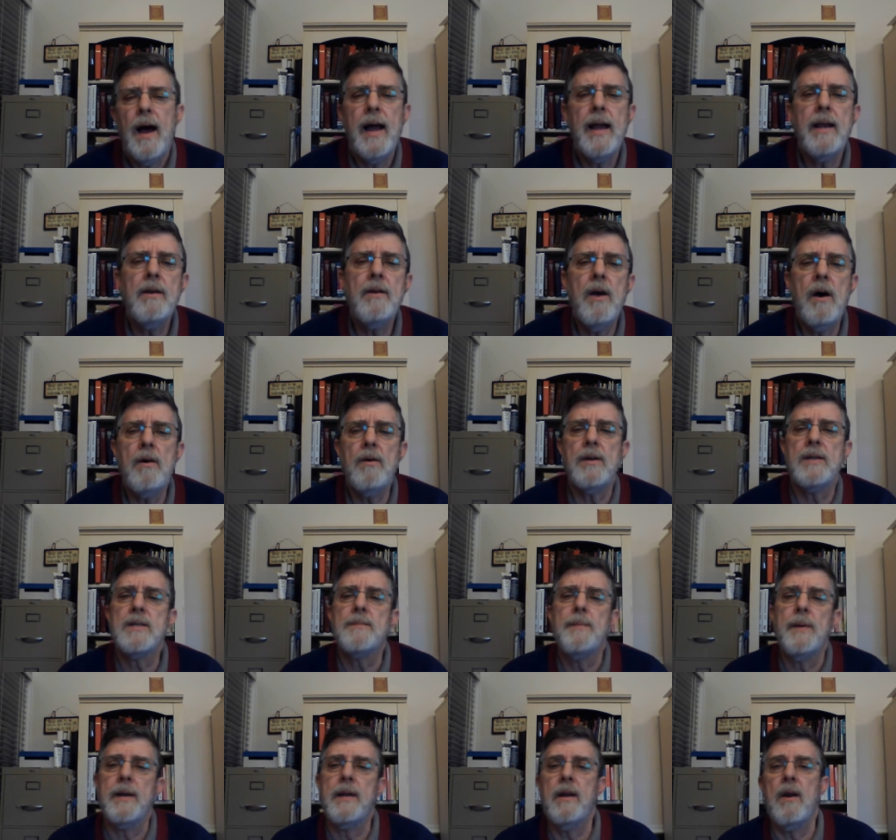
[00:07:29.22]
I
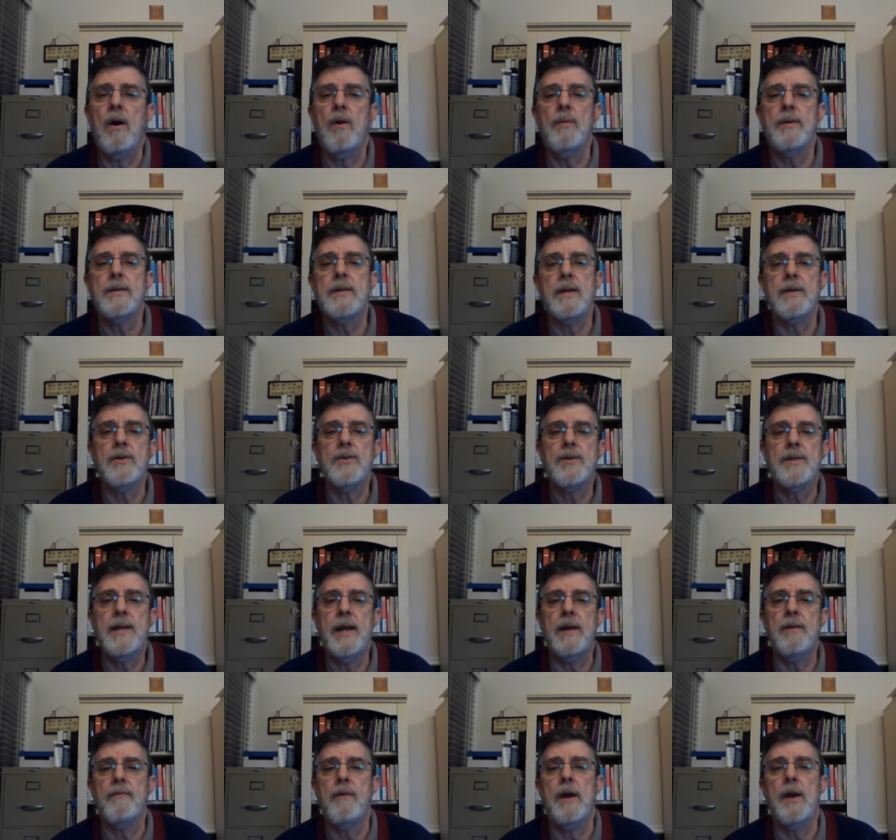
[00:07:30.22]
noticed, but didn't always
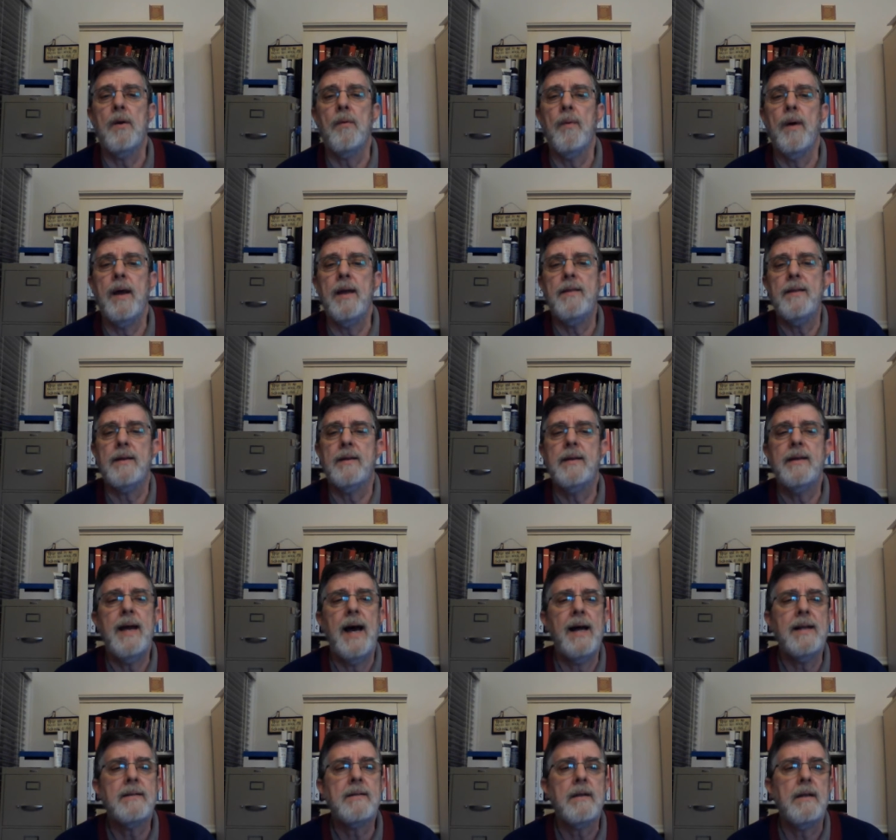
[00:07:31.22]
understand right away, that
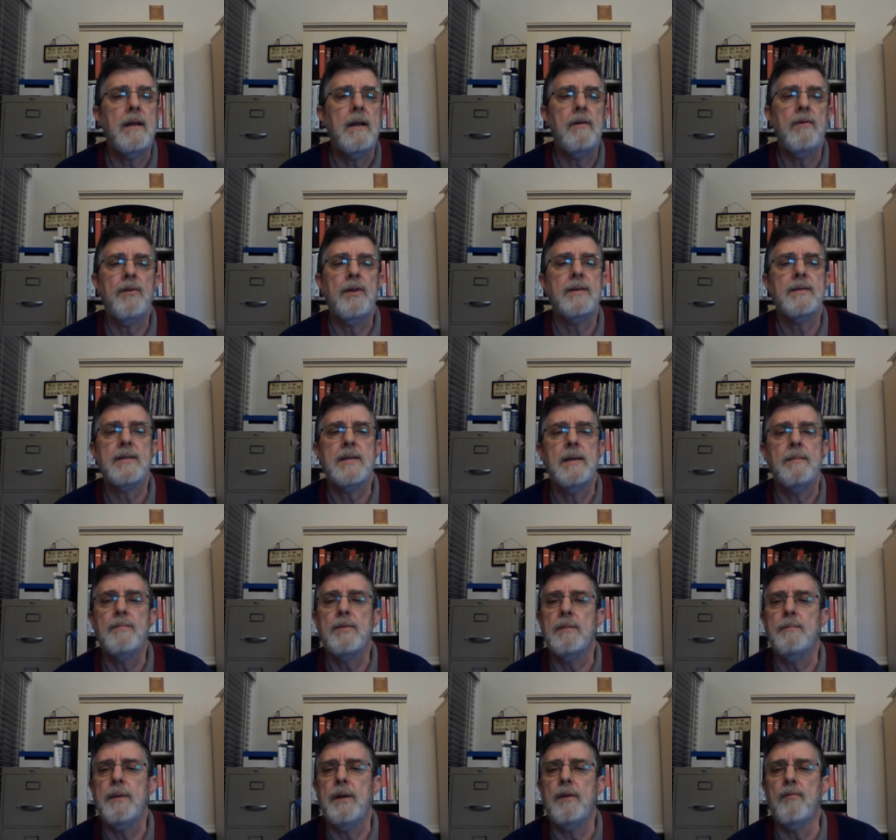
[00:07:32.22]
dad's clothing seemed
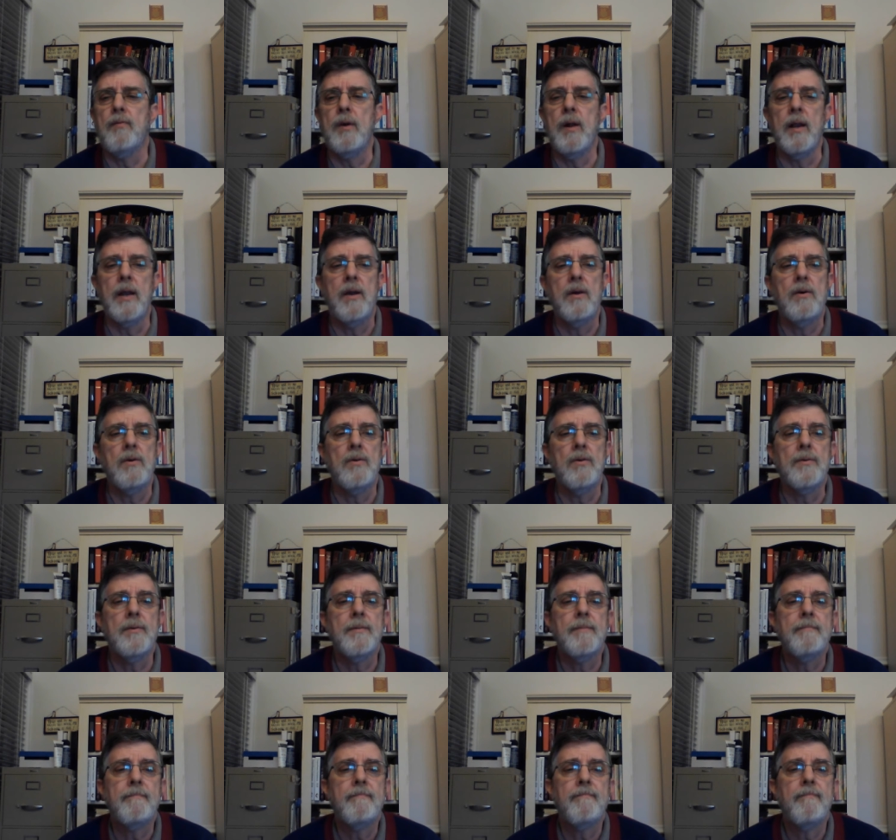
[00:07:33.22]
to be really
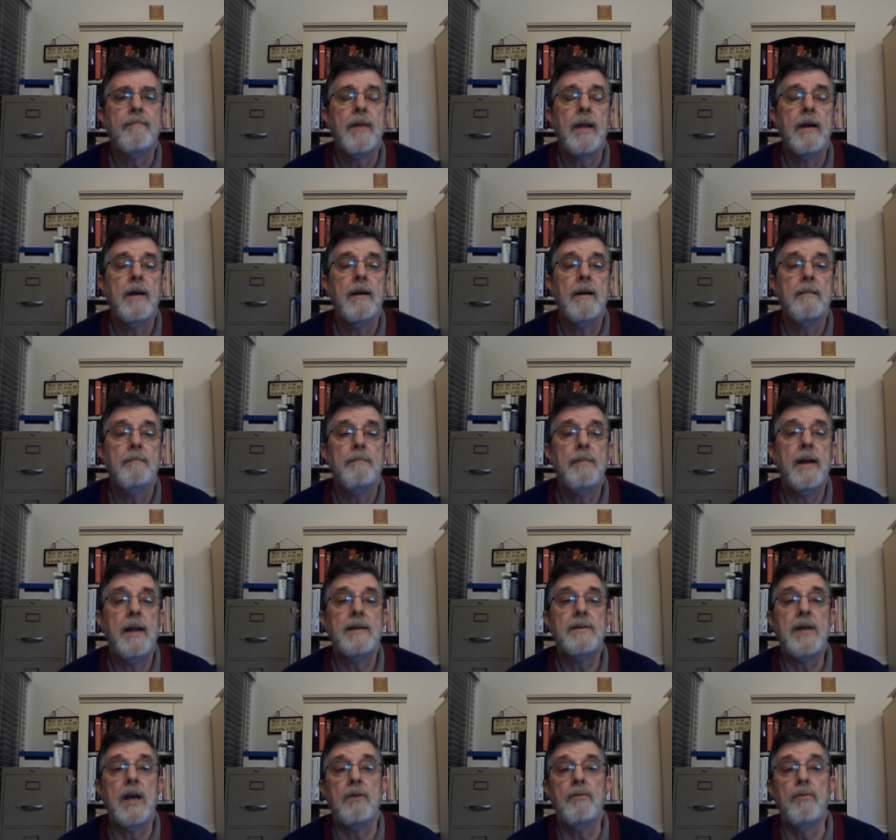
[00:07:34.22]
old. But
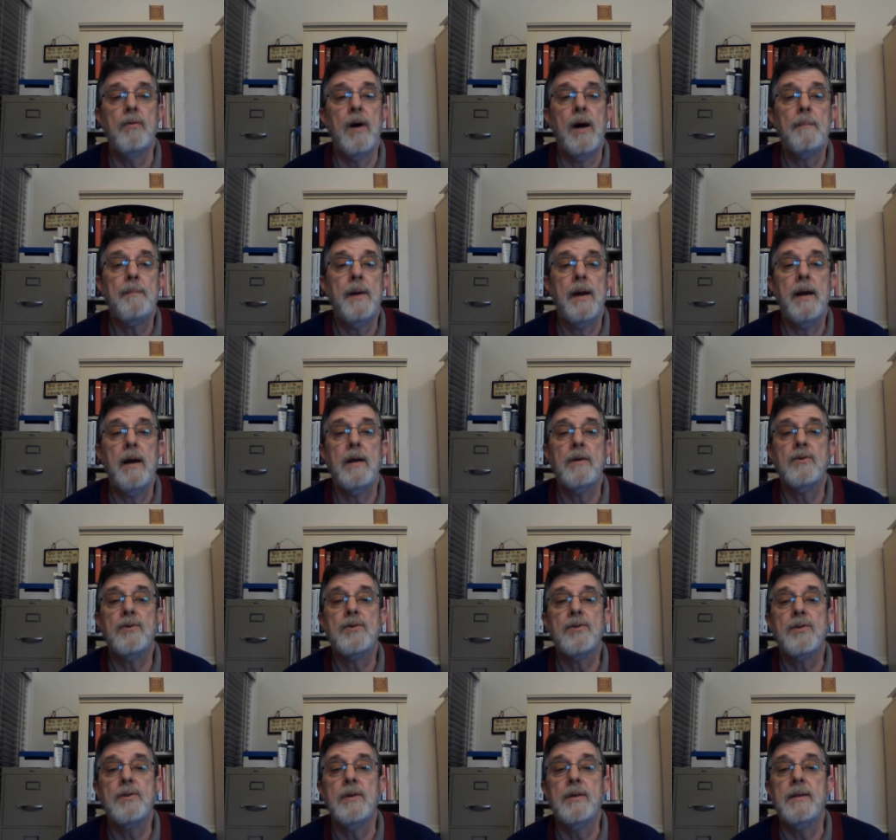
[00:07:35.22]
as I grew up, I
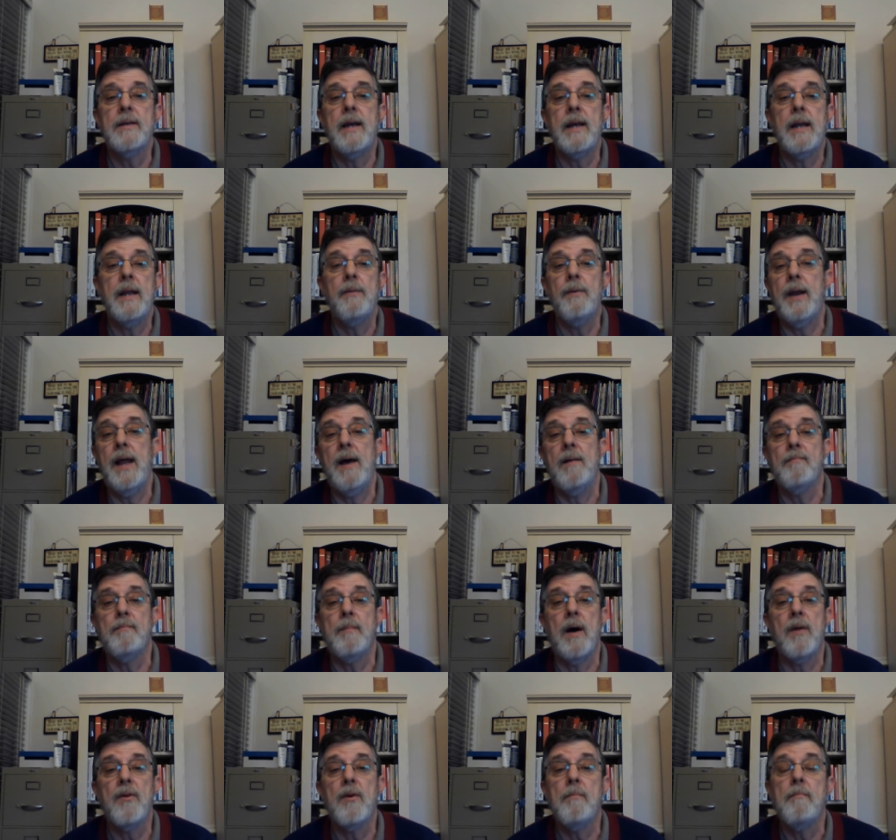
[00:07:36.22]
understood that he would have
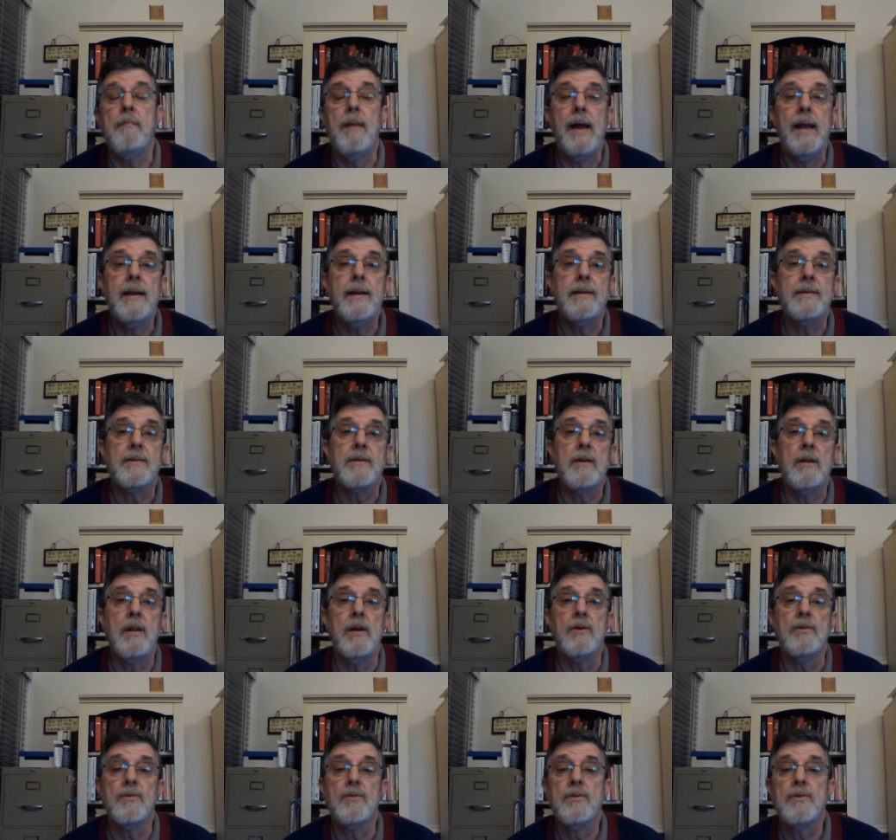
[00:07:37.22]
mother mend his
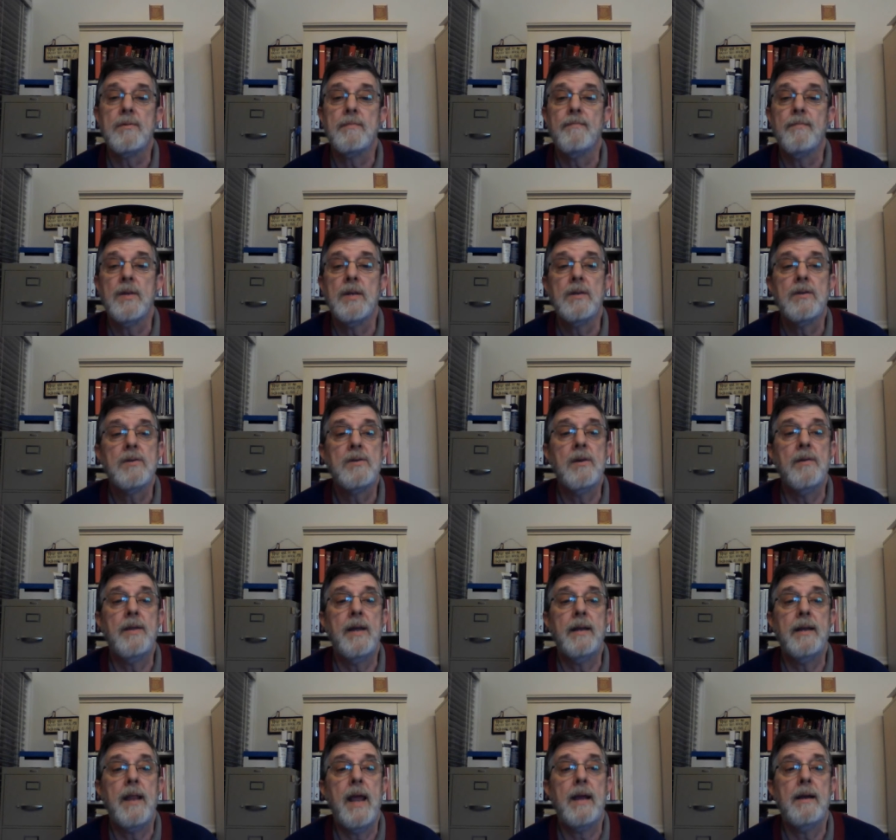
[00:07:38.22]
clothes so
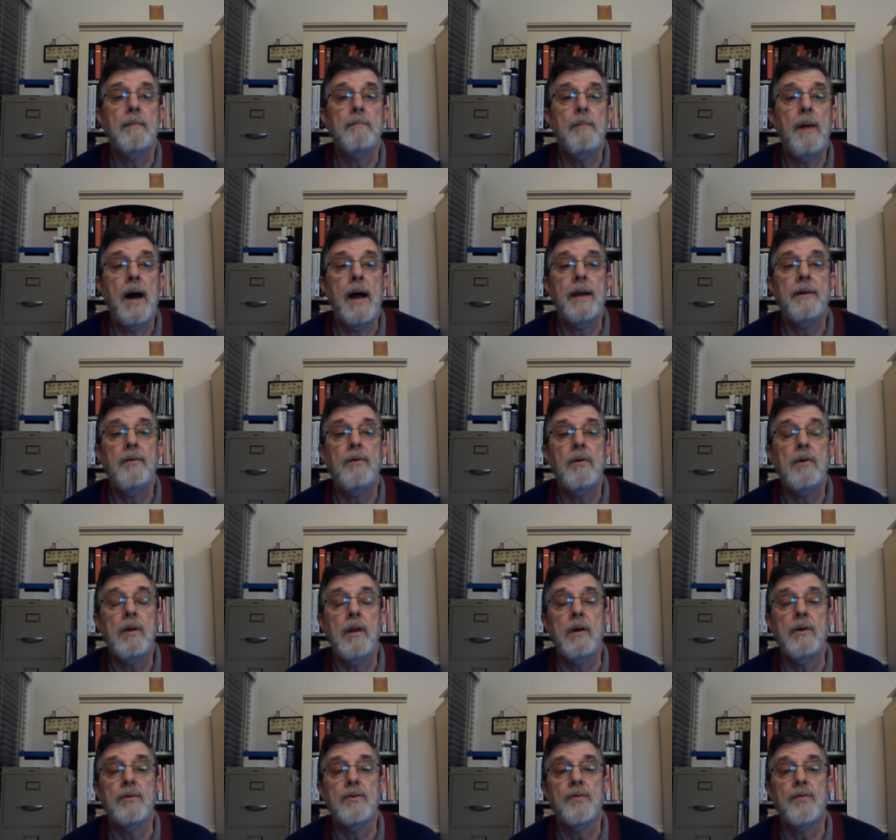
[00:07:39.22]
that they could buy new
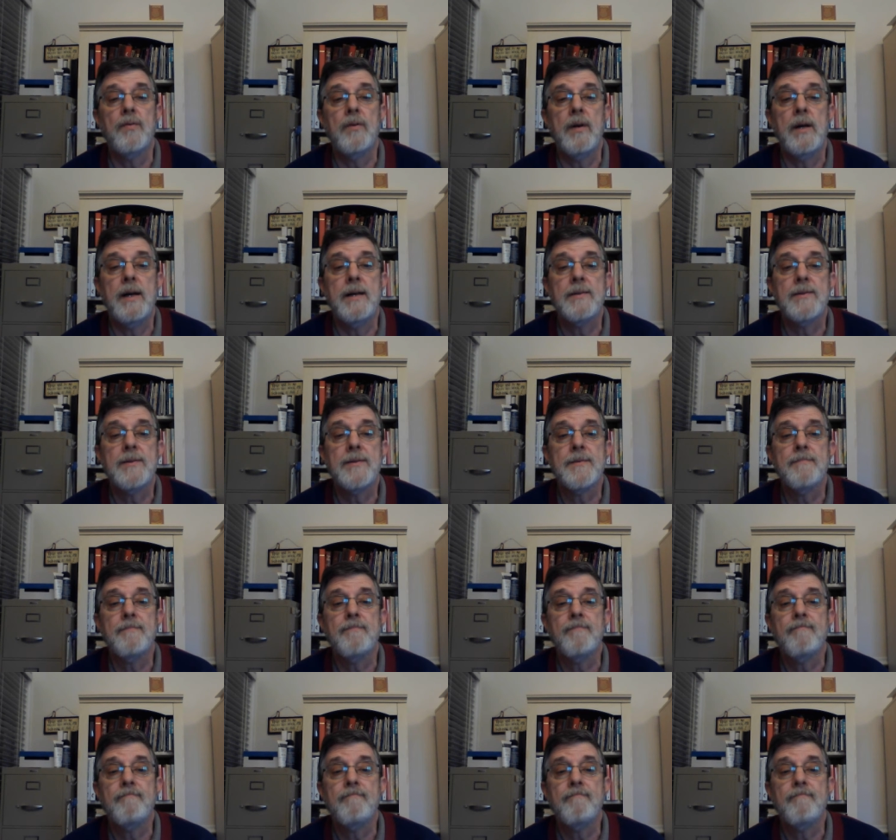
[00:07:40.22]
clothes for us.